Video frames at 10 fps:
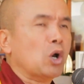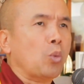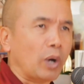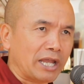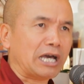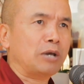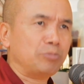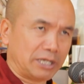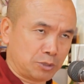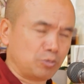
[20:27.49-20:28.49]
While
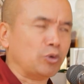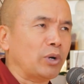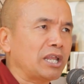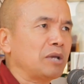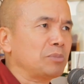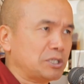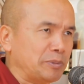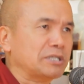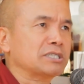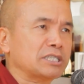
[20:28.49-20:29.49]
I'm
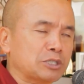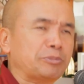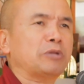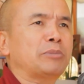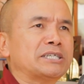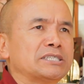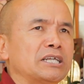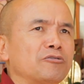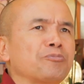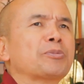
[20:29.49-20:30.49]
experiencing this pain
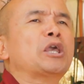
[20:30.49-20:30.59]
myself,